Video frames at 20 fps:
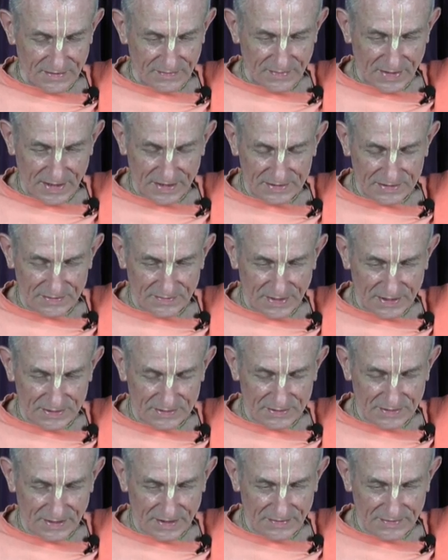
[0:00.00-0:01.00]

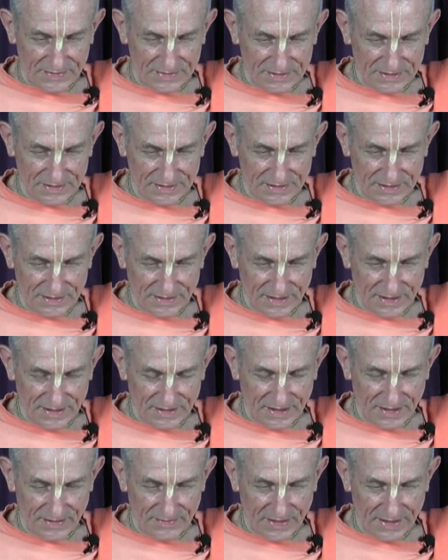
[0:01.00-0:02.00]
Vasudeva
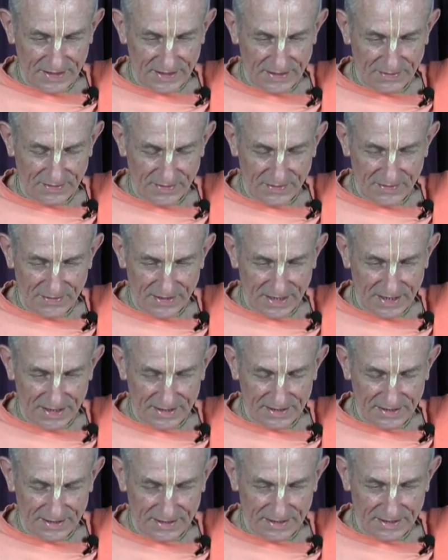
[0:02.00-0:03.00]
and Devaki were
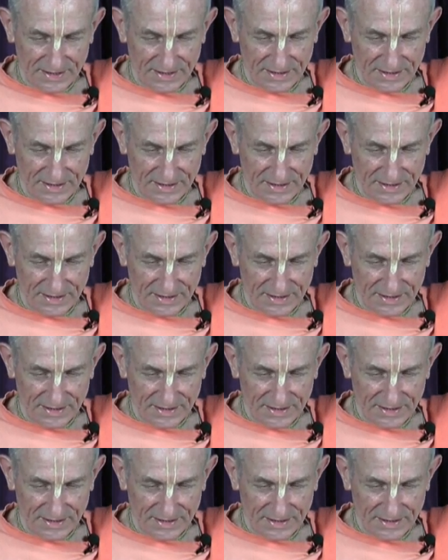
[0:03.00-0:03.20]
related